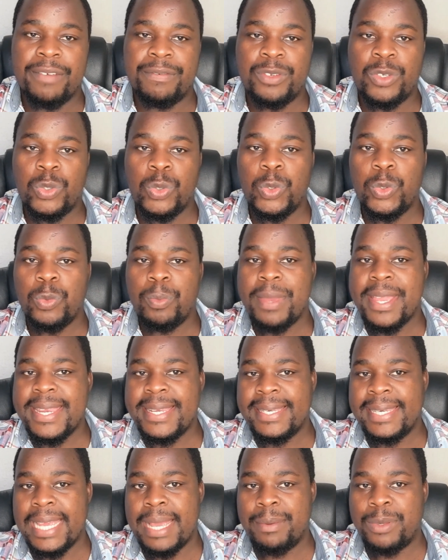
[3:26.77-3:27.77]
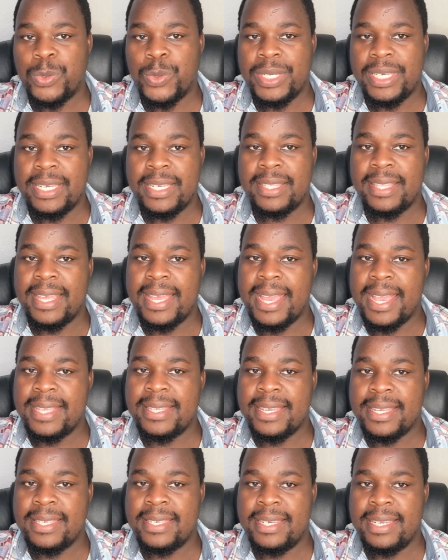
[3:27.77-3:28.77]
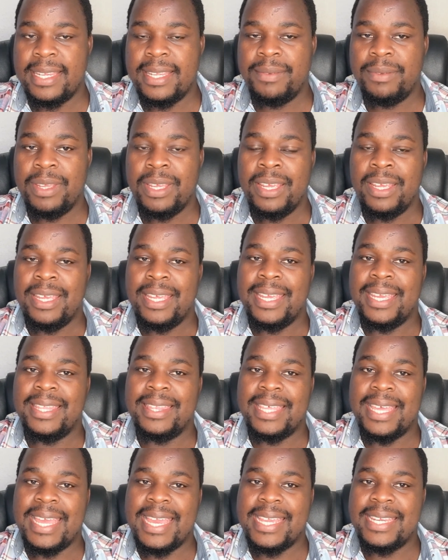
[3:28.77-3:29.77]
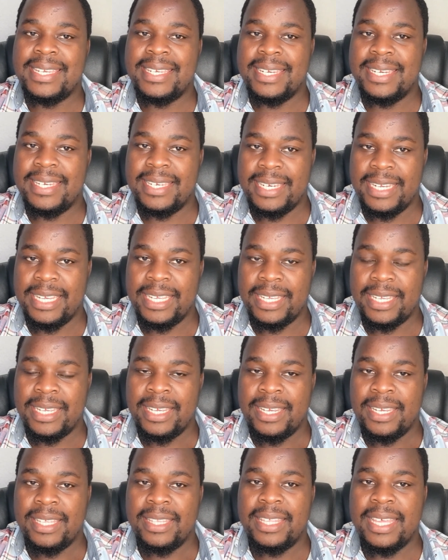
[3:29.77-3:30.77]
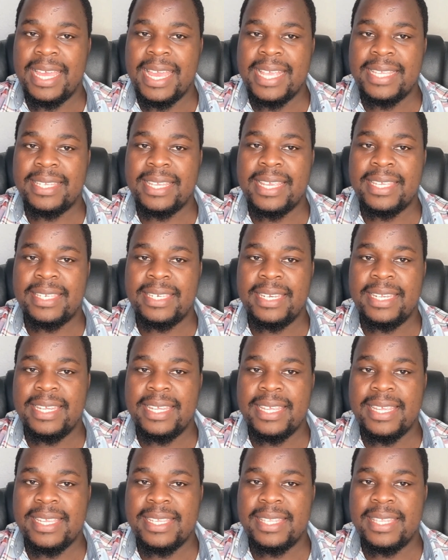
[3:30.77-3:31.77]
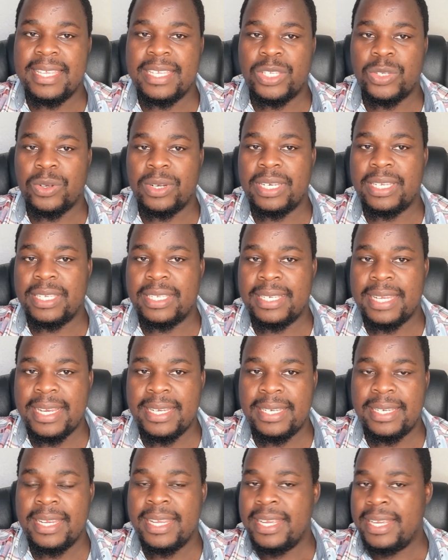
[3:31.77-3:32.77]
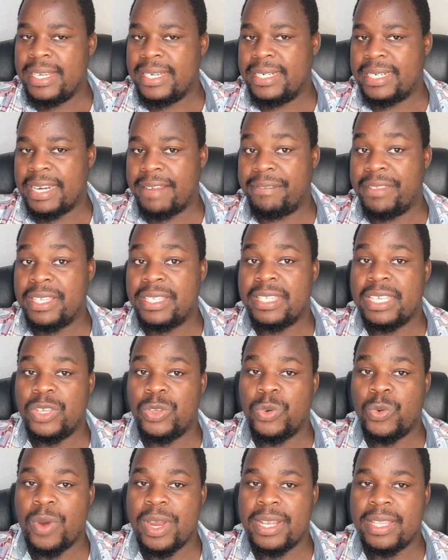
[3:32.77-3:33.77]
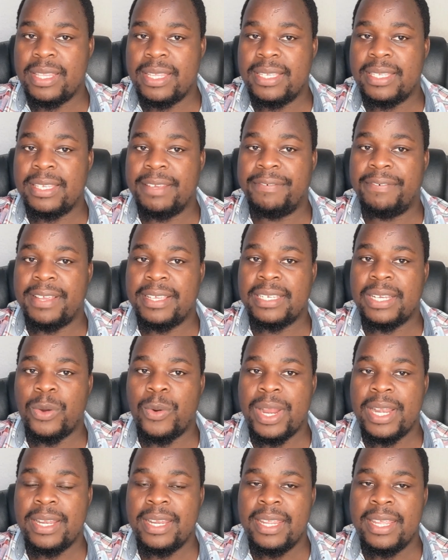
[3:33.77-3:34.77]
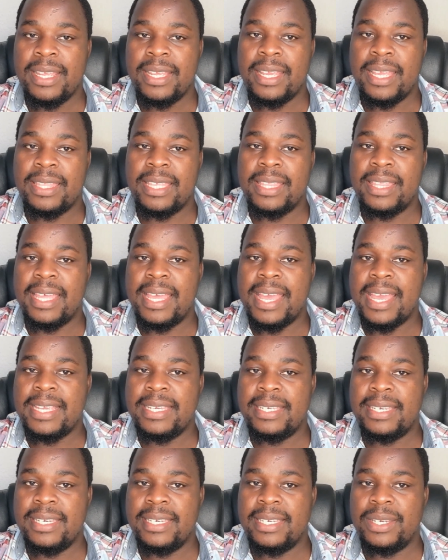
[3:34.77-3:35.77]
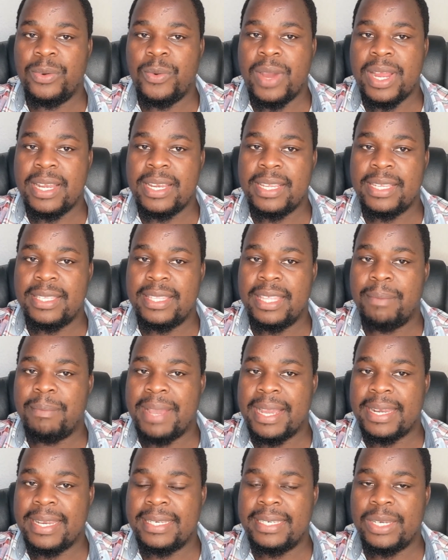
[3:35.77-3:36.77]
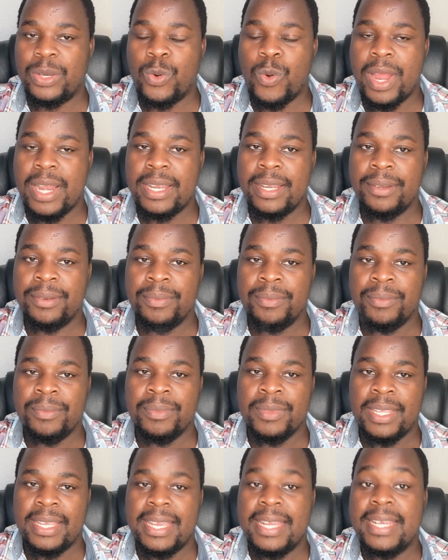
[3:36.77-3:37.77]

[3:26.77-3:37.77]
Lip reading: We have two main types, which is the SSD and the HDD. The SSD is the solid state drive. This is the new one. This is the faster one. And then the HDD one is the magnetic one.